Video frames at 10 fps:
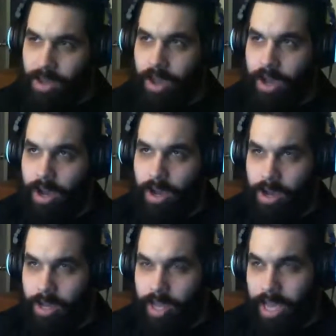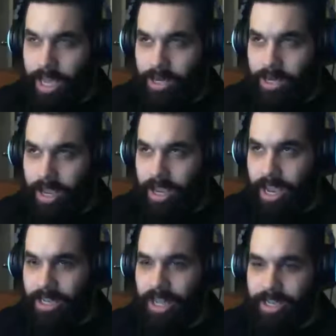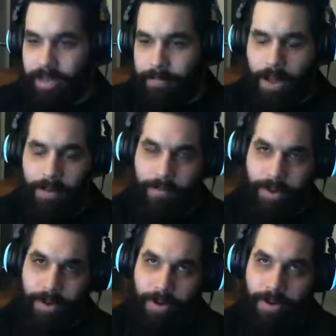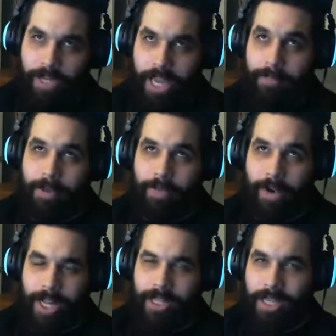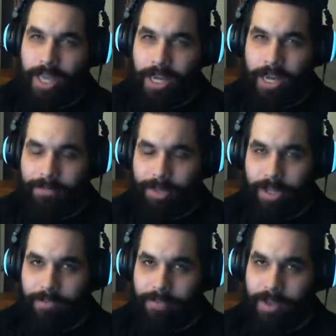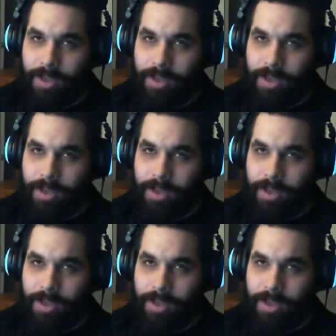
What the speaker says: And Lucky Palmer came in right at the end, I believe,